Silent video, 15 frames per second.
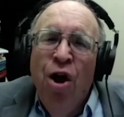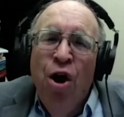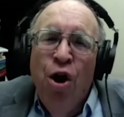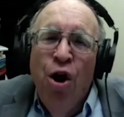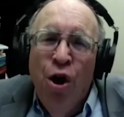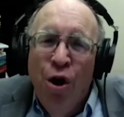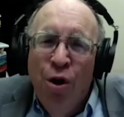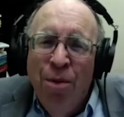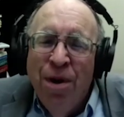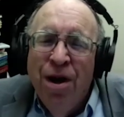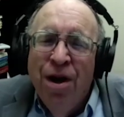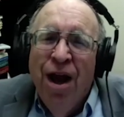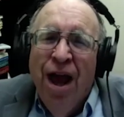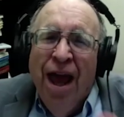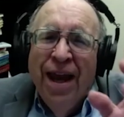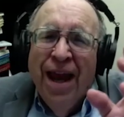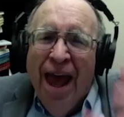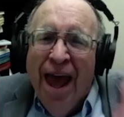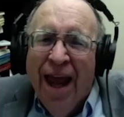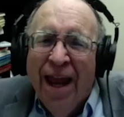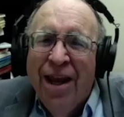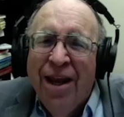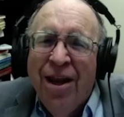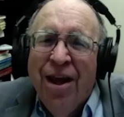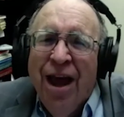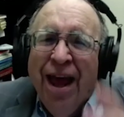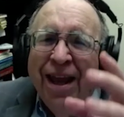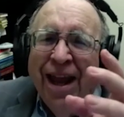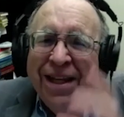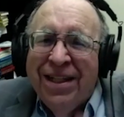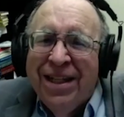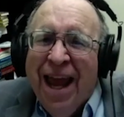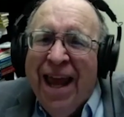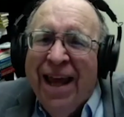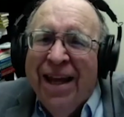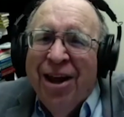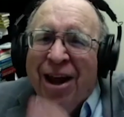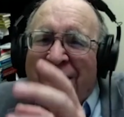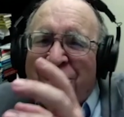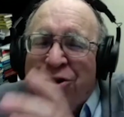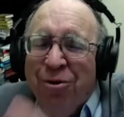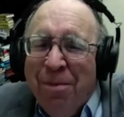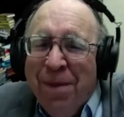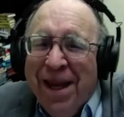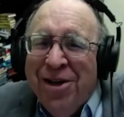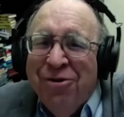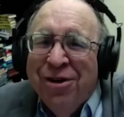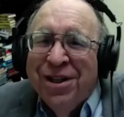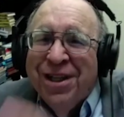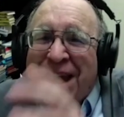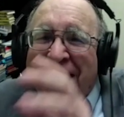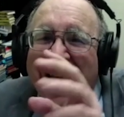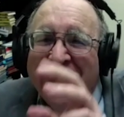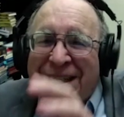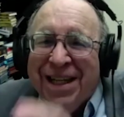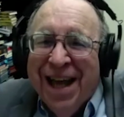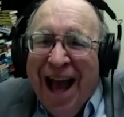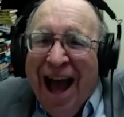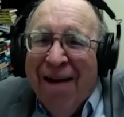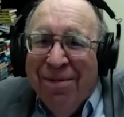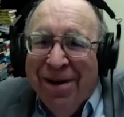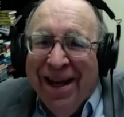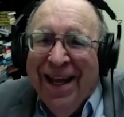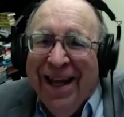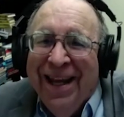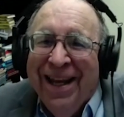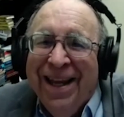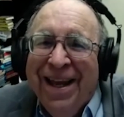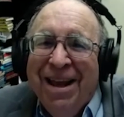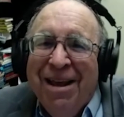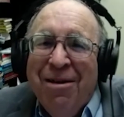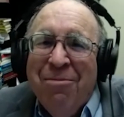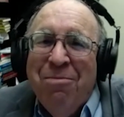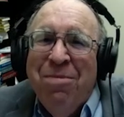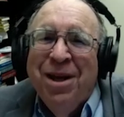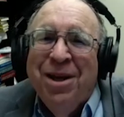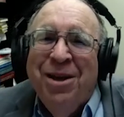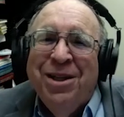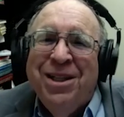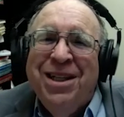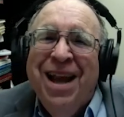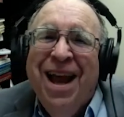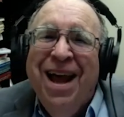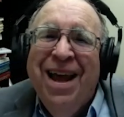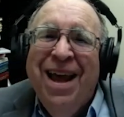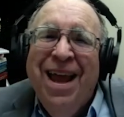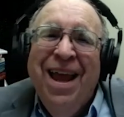Hermia and Helena and Lysander and Demetrius is comedy. Right. Because now,